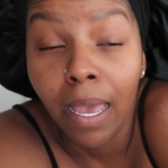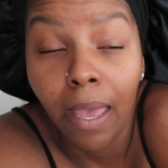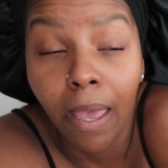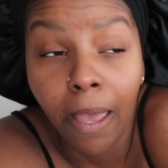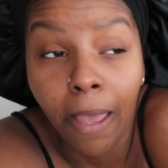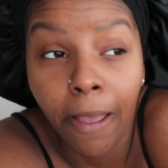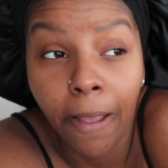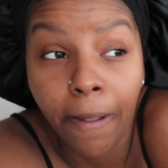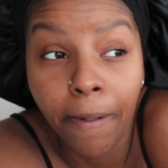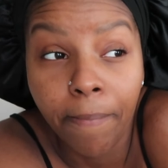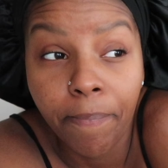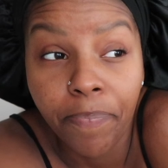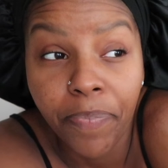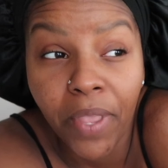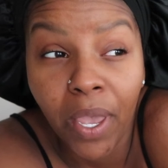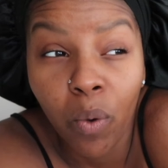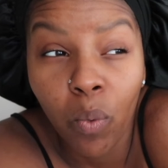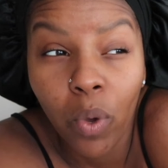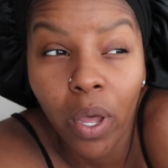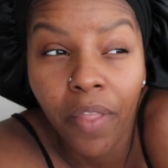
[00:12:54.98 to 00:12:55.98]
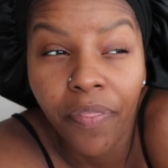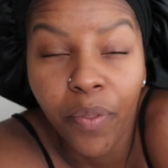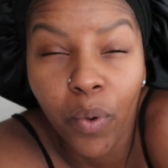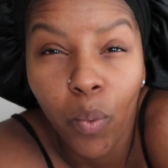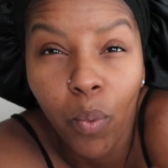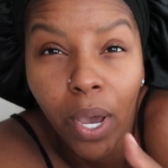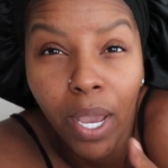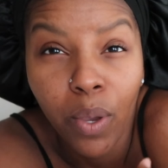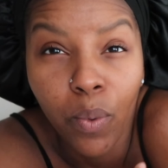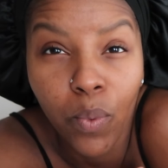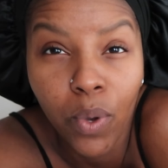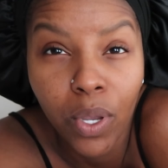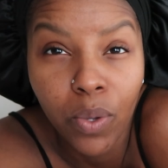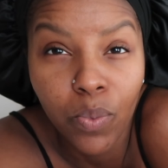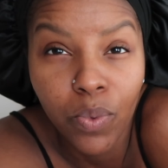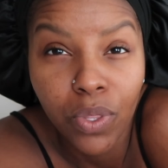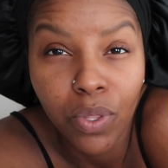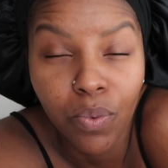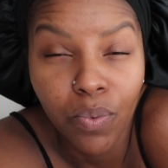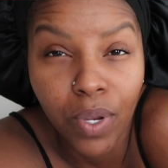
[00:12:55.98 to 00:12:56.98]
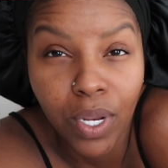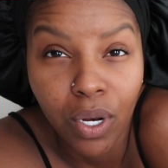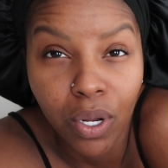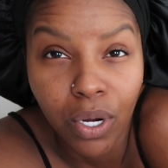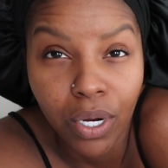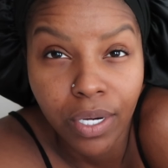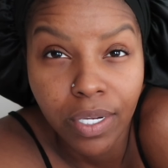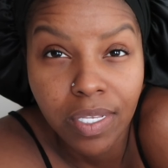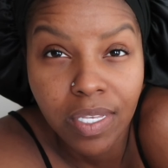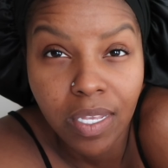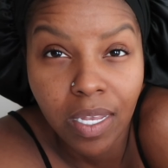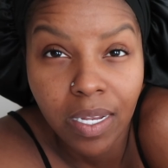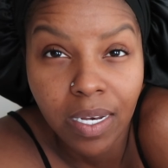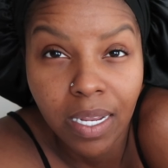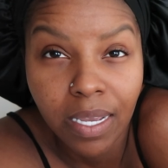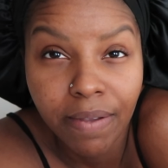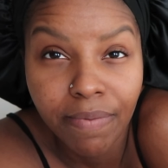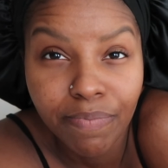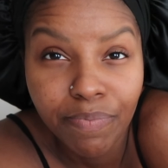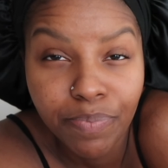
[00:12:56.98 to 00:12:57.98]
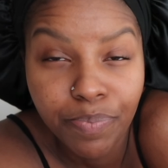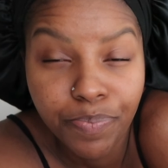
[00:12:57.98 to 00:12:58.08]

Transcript: um, I want the white one with the red hearts on it